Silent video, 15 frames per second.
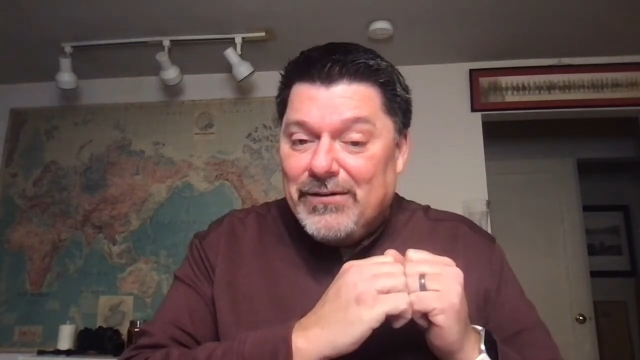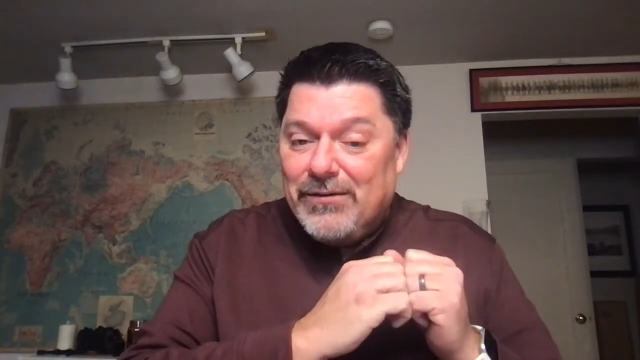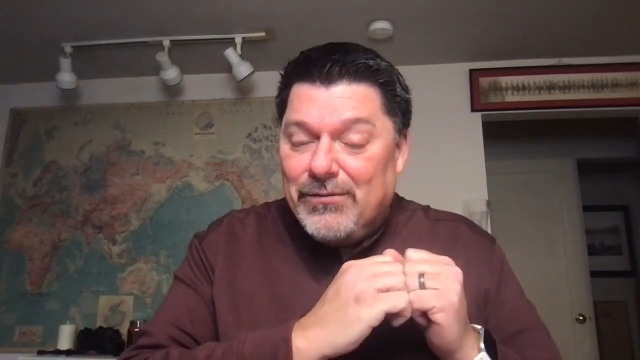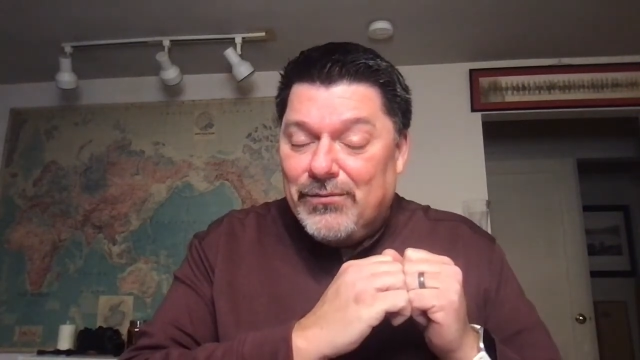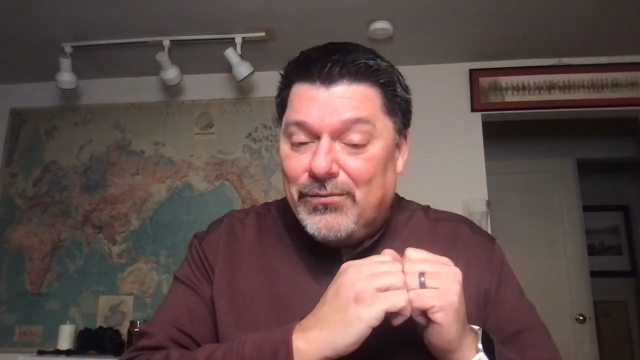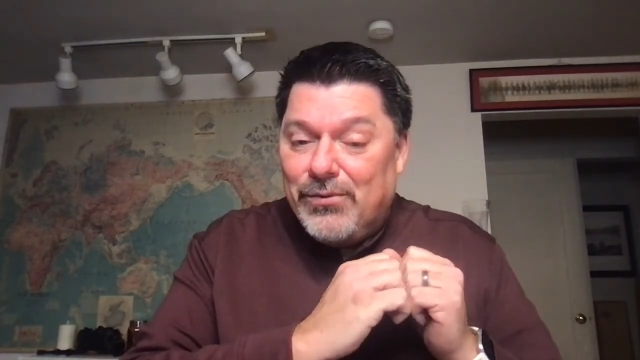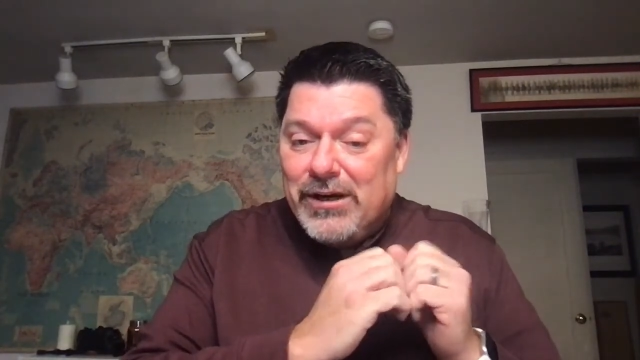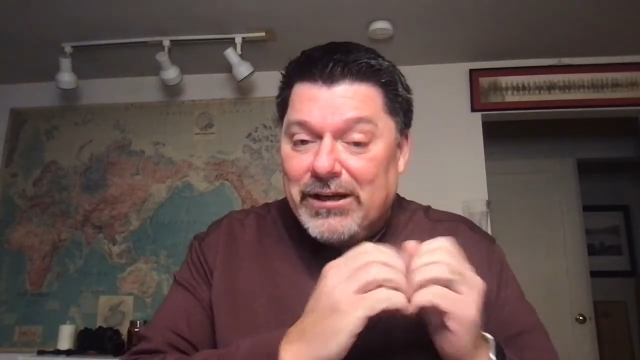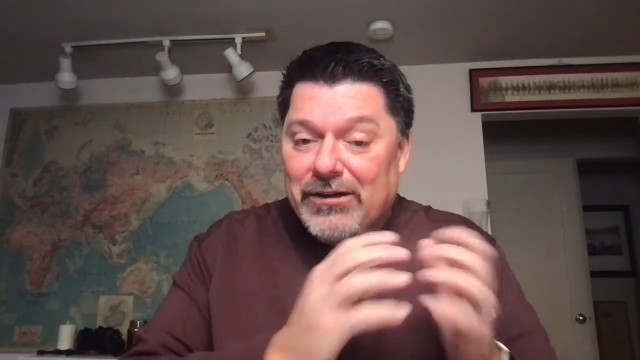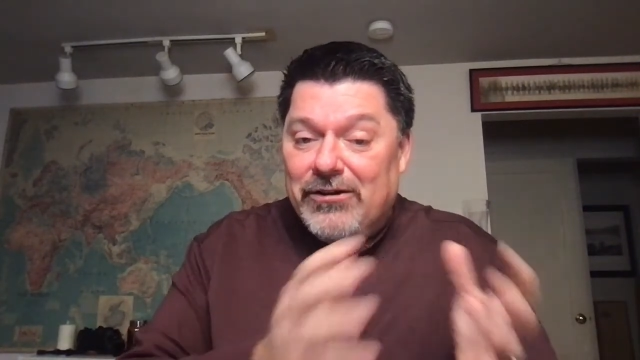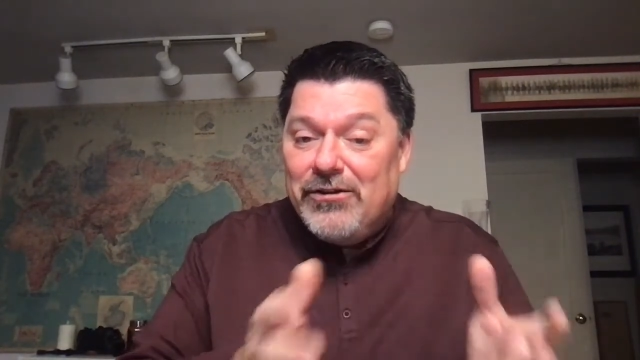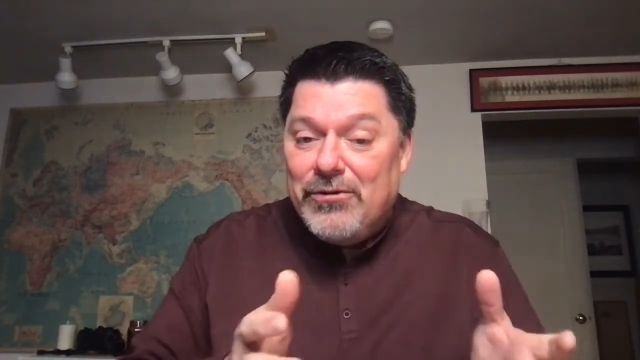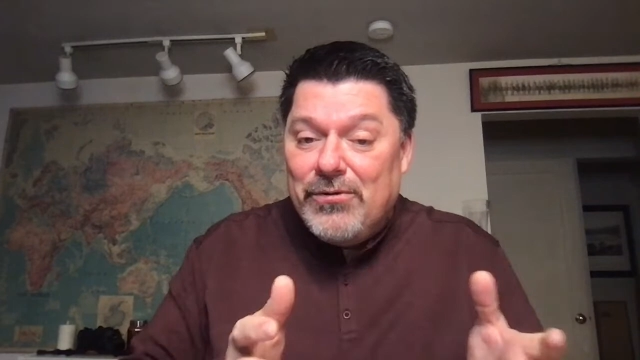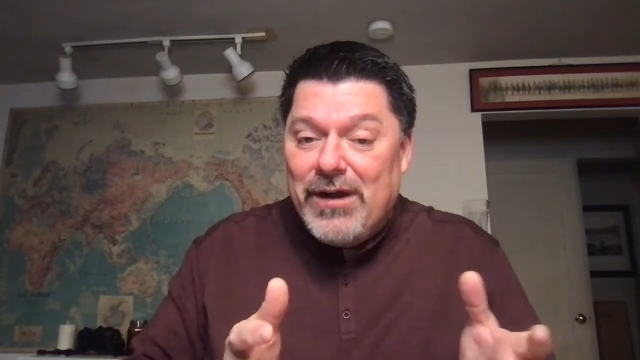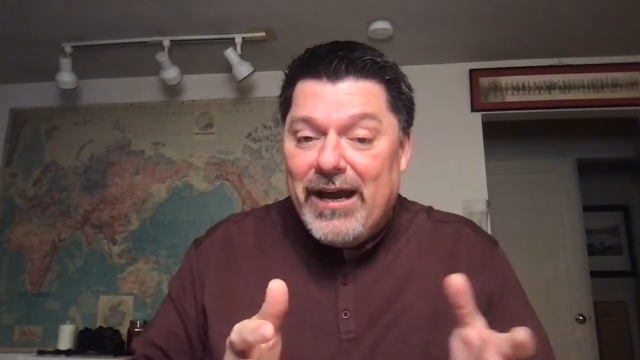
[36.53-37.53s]
We
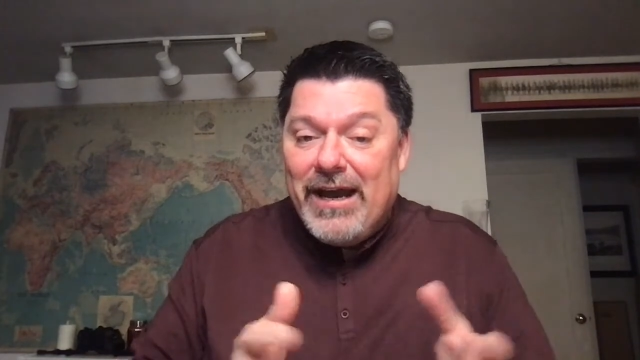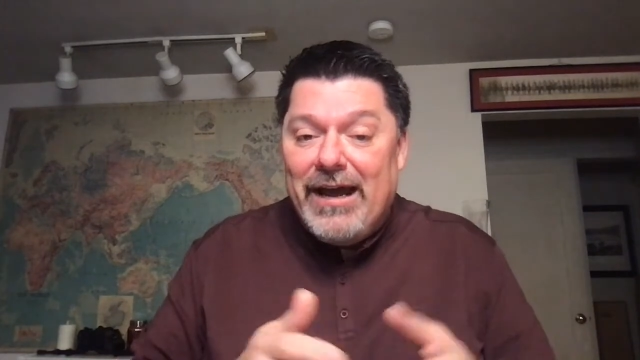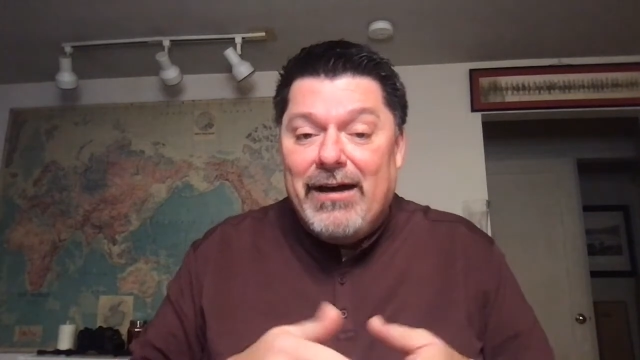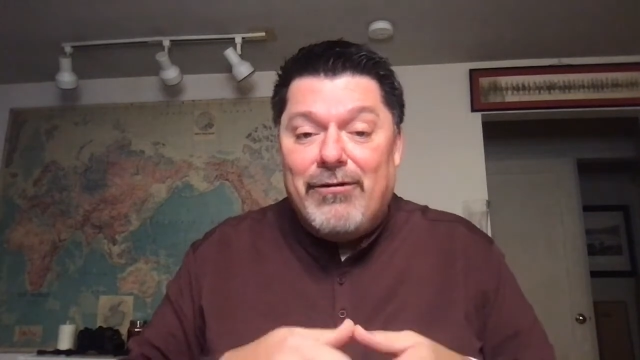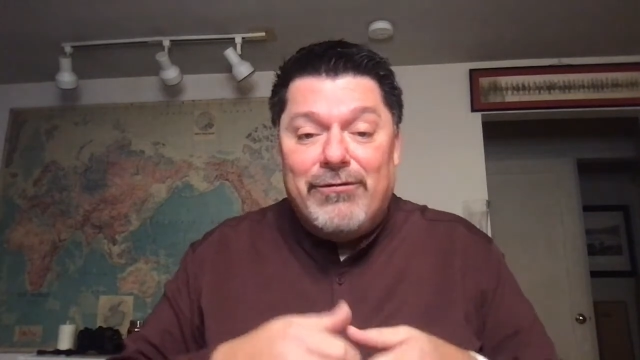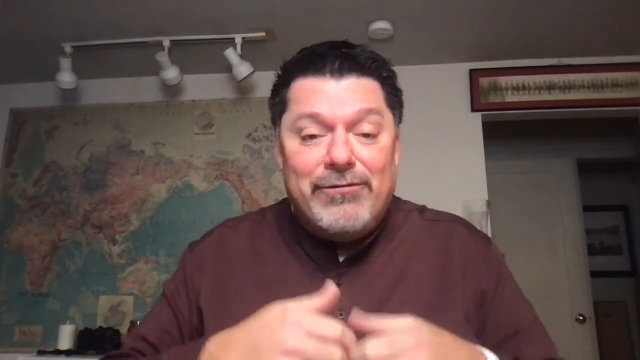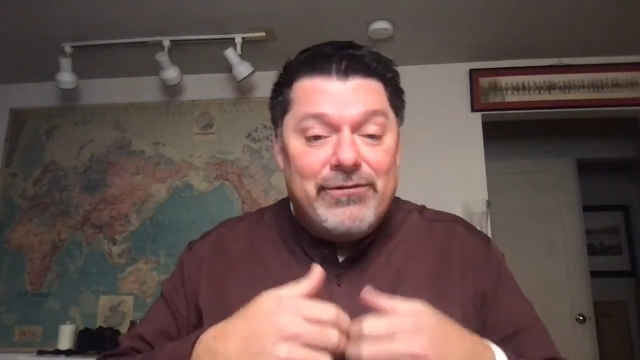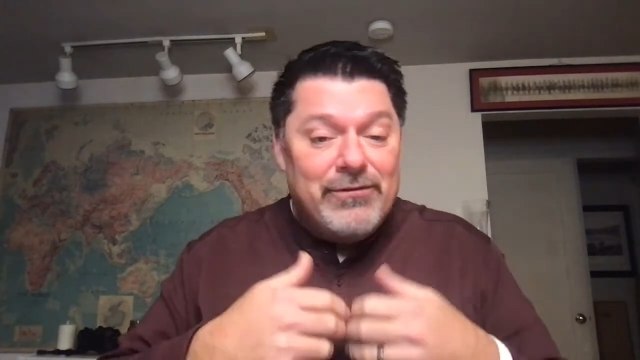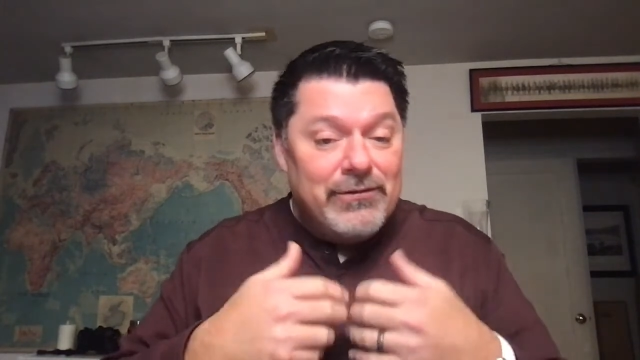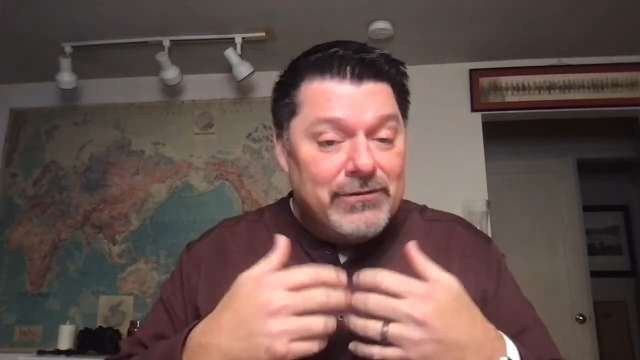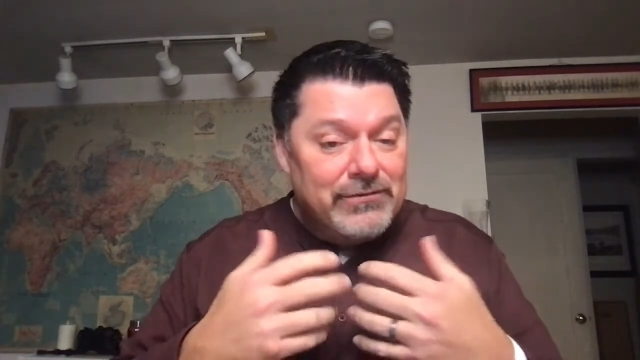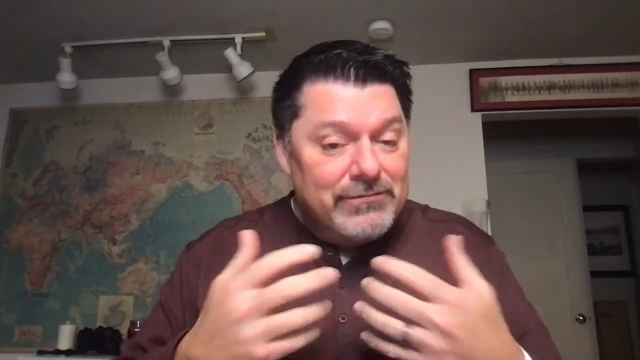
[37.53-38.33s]
do have